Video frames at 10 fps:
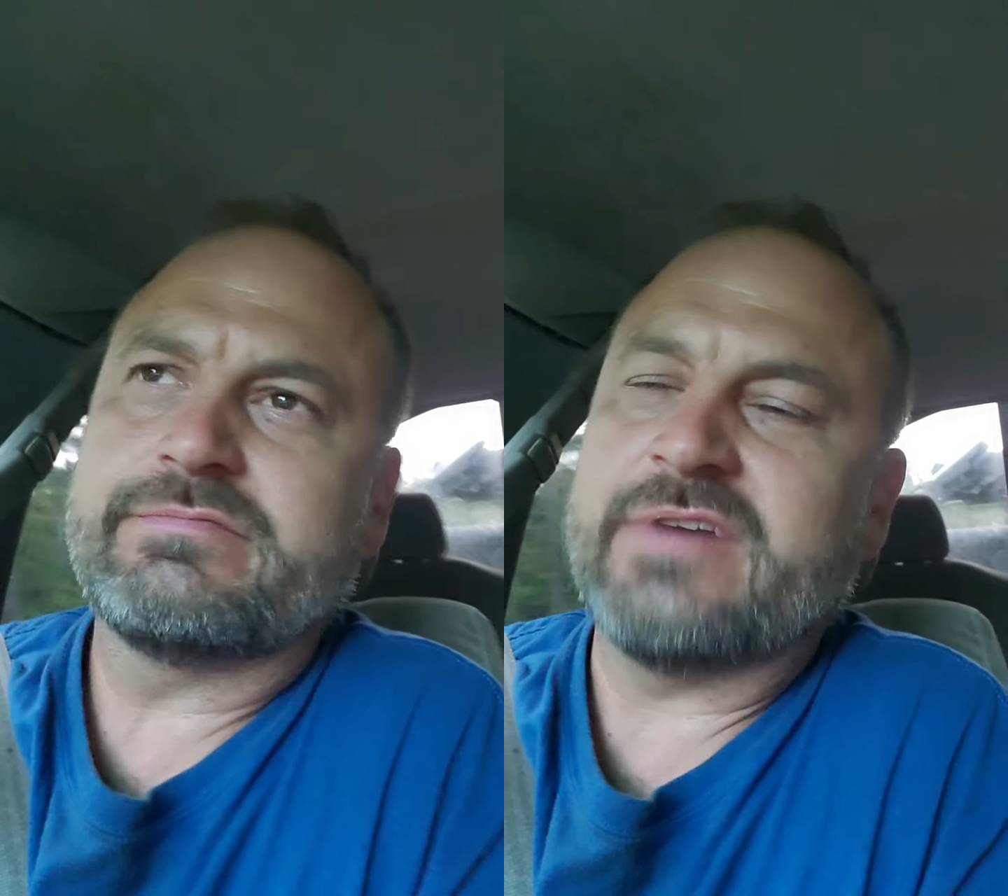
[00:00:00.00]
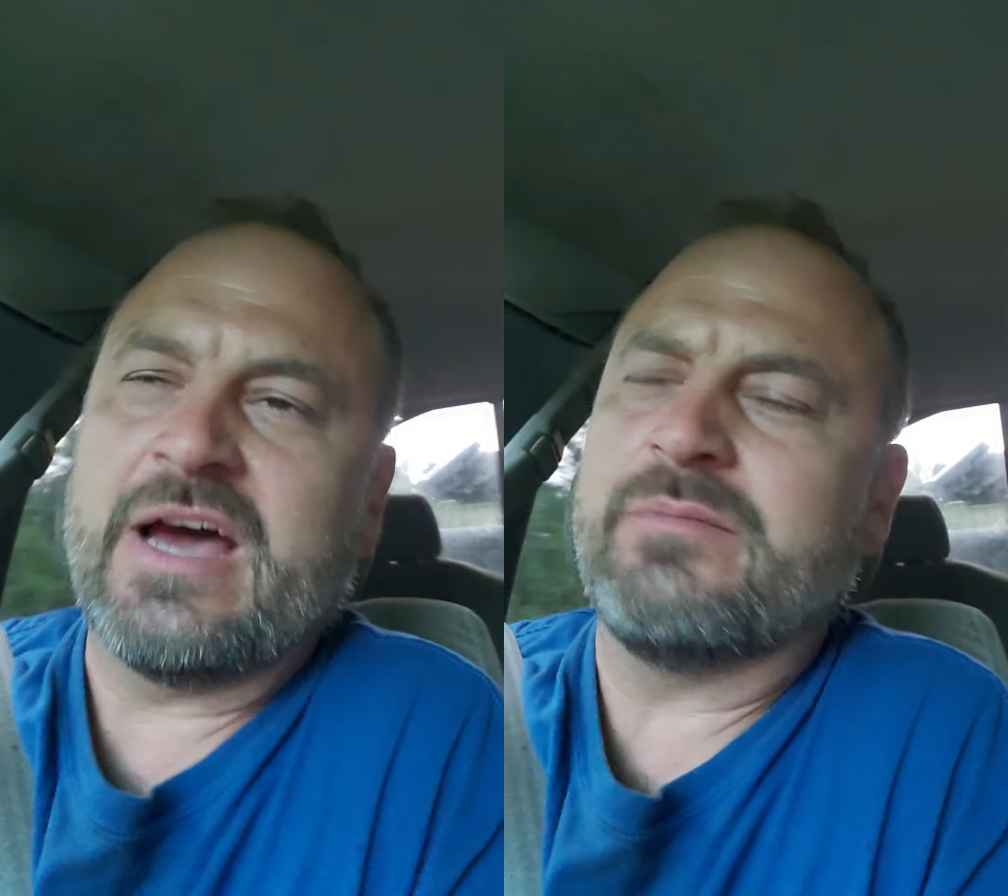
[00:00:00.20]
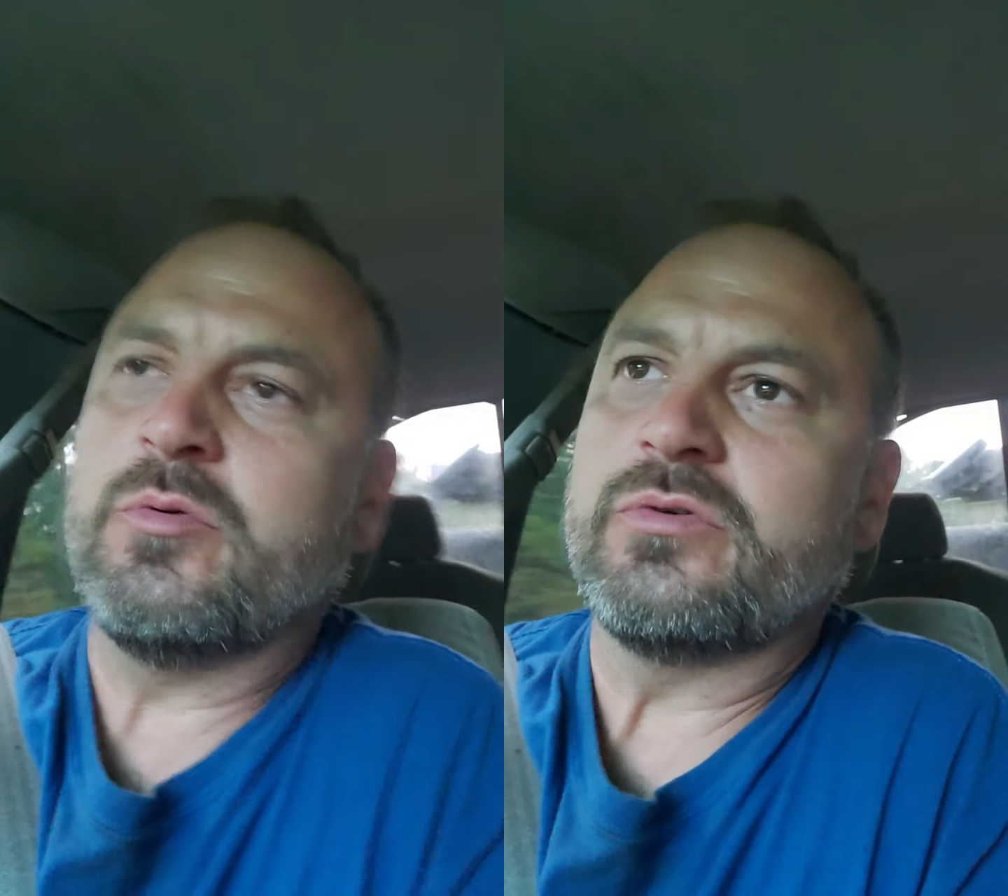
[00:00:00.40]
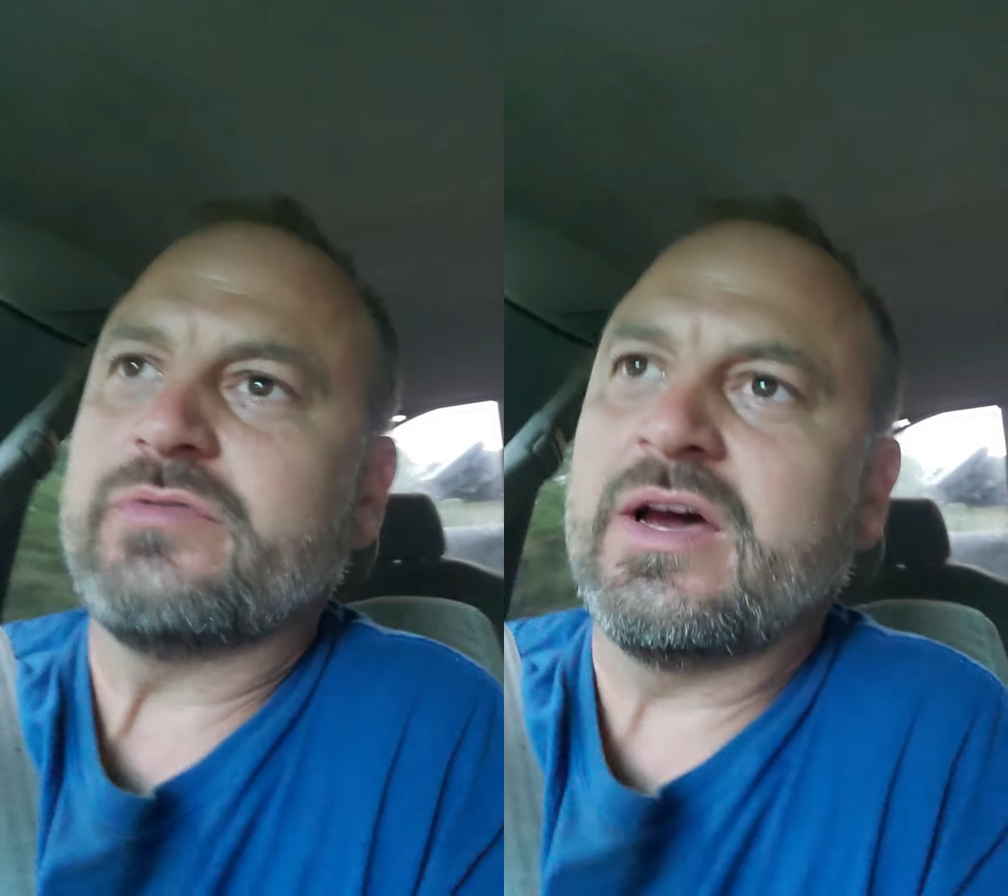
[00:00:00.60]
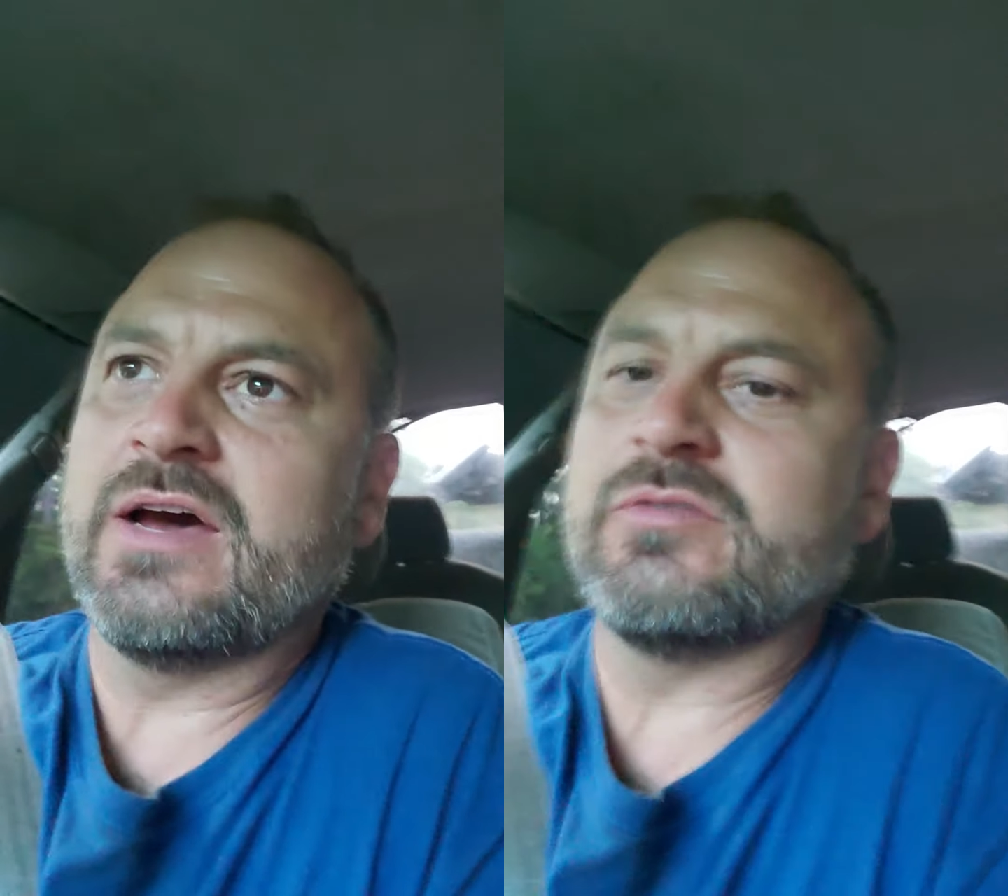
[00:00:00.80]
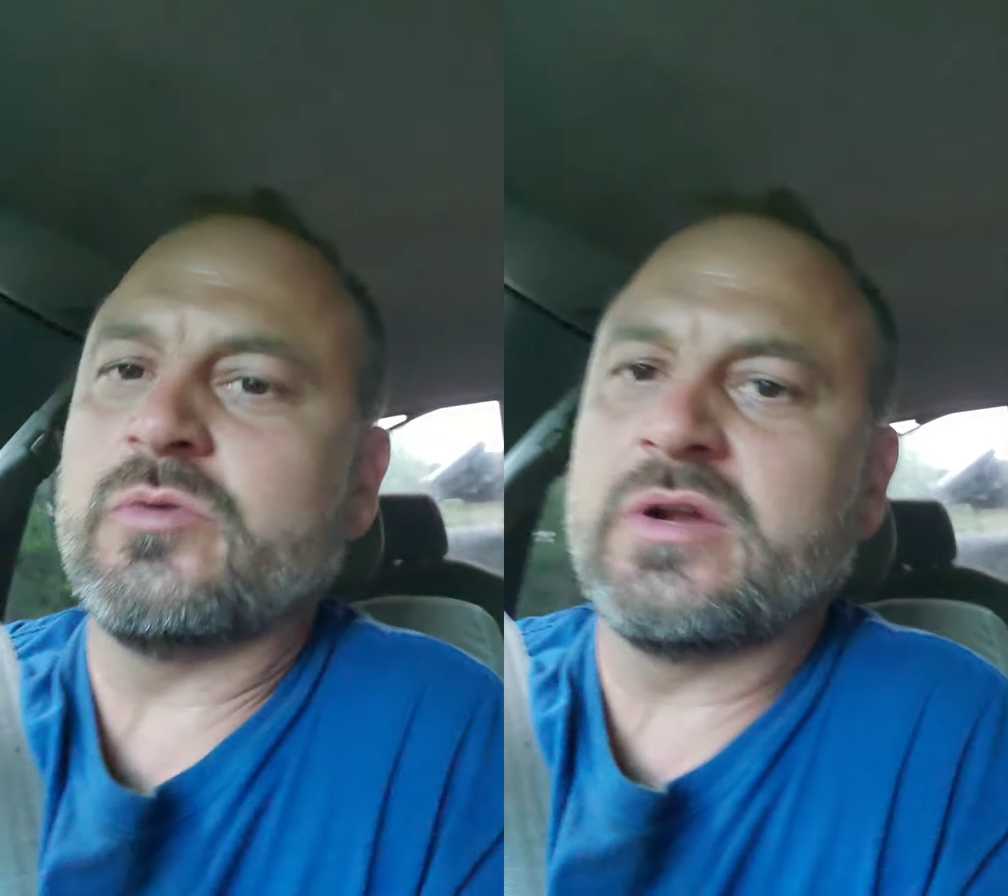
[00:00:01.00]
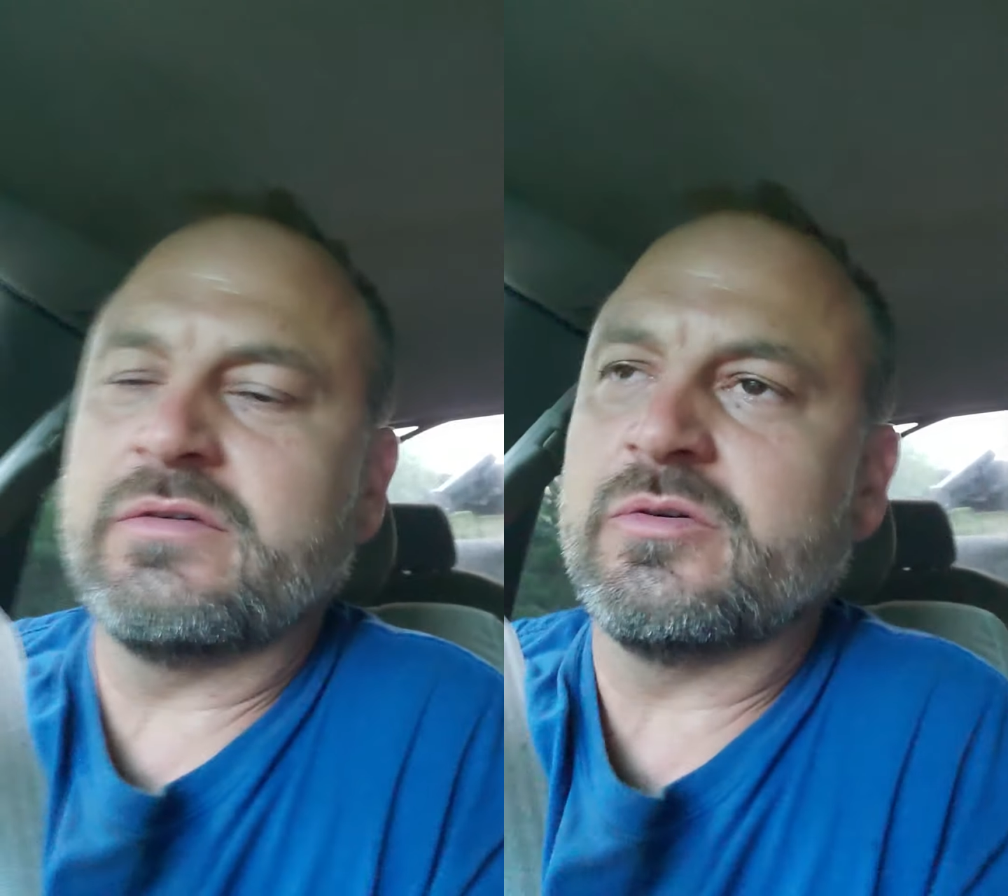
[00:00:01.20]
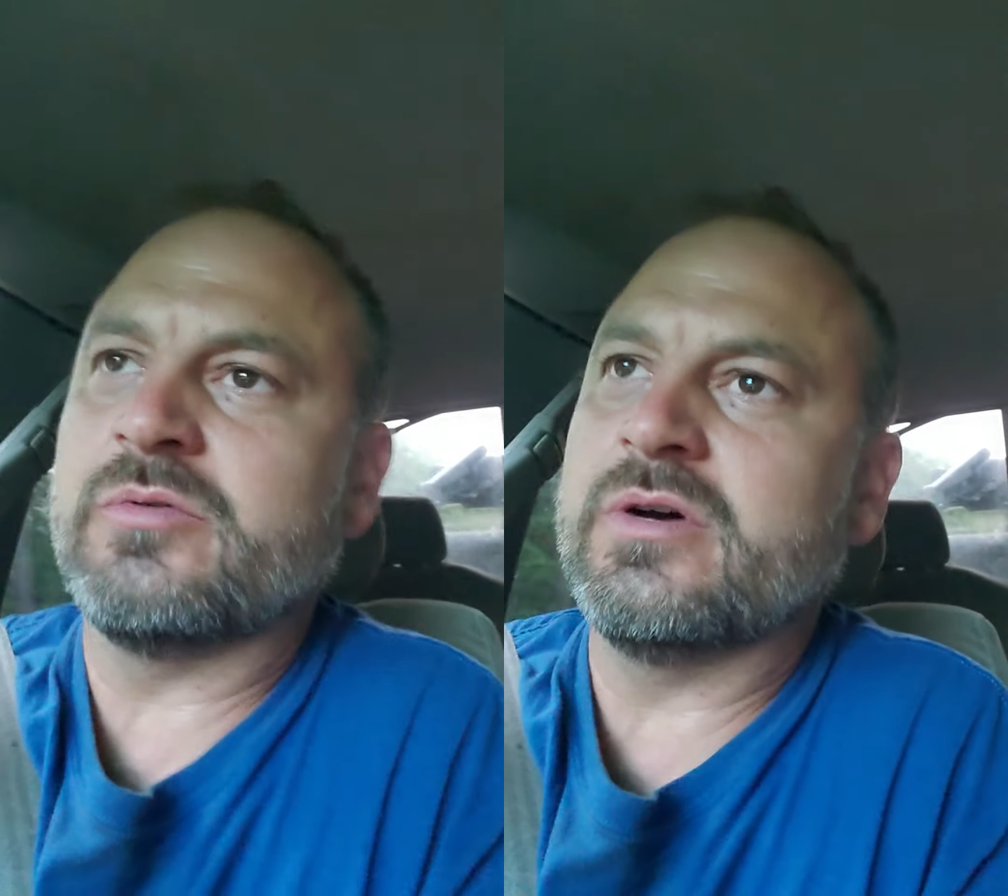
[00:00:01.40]
5.5 or
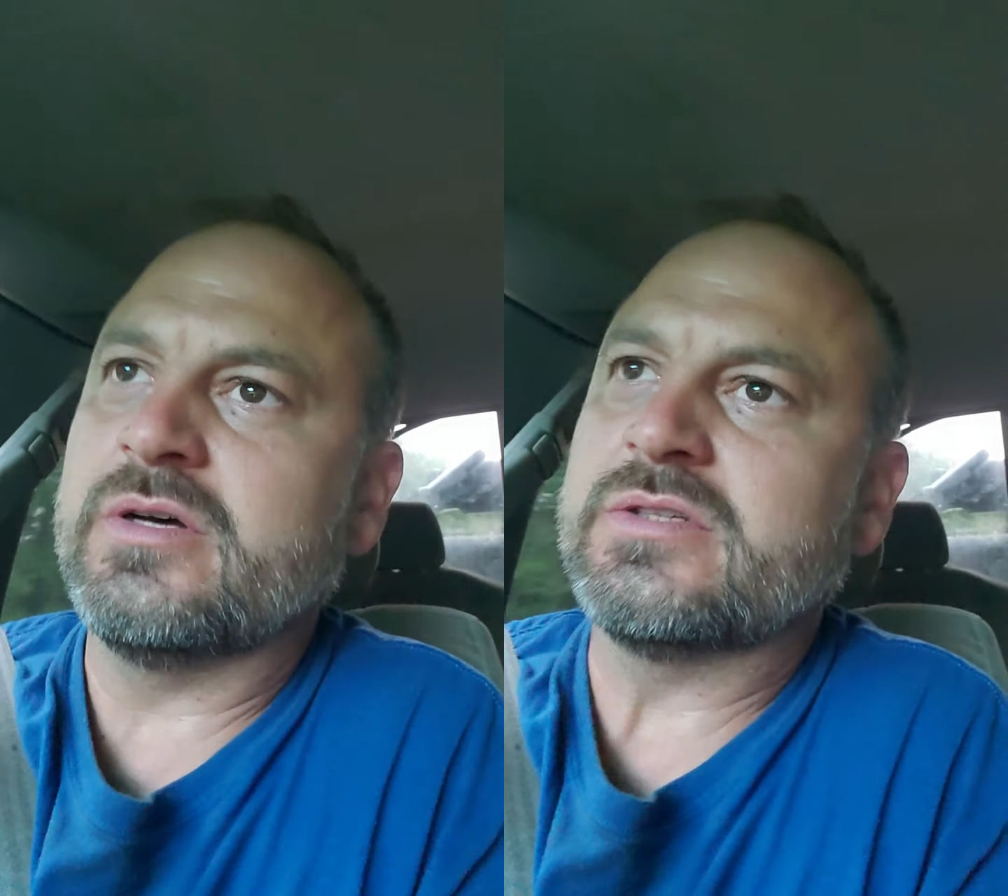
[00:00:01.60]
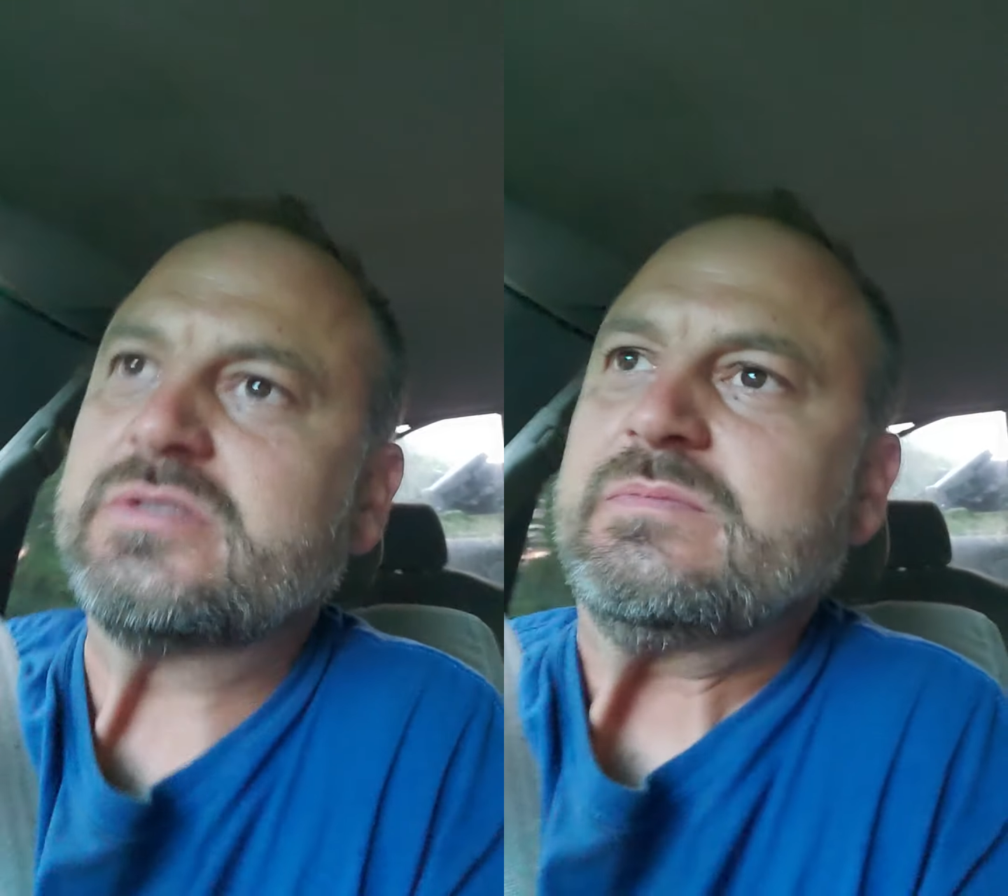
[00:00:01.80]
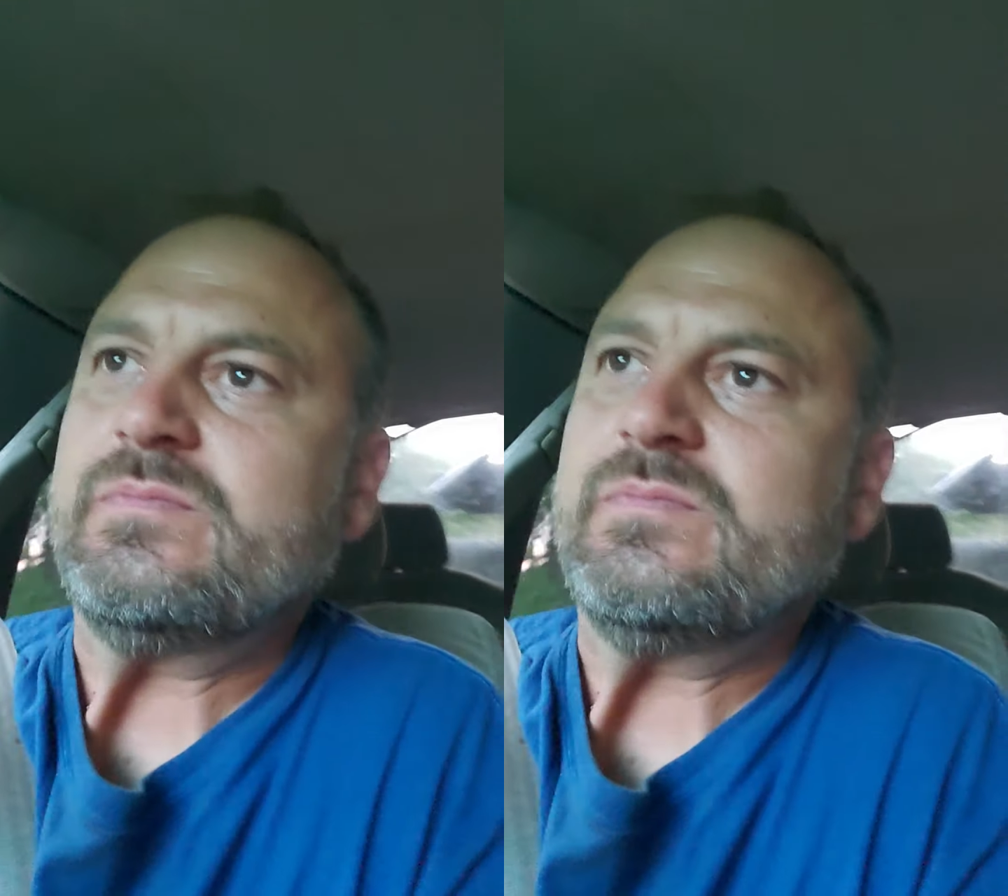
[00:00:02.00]
whatever it was,